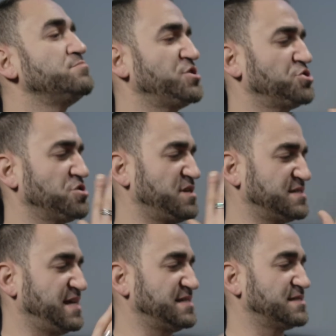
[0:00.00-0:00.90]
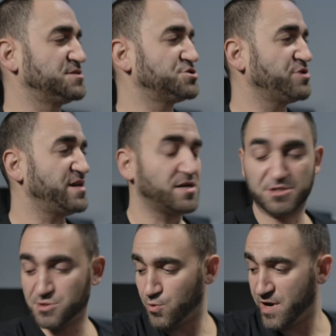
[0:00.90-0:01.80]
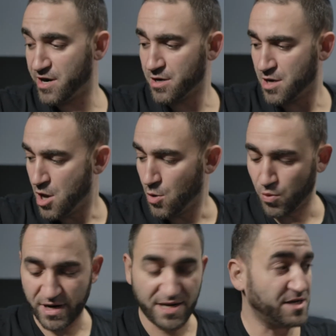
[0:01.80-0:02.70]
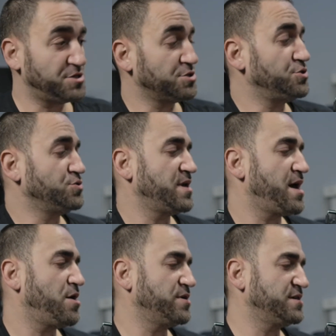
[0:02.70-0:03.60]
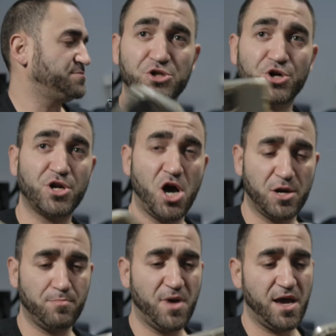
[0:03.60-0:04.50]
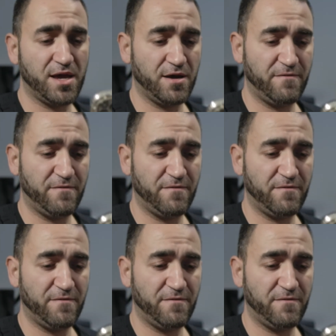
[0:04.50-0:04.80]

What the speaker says: make sure that it's nice and straight and square. What I need to do now is turn on my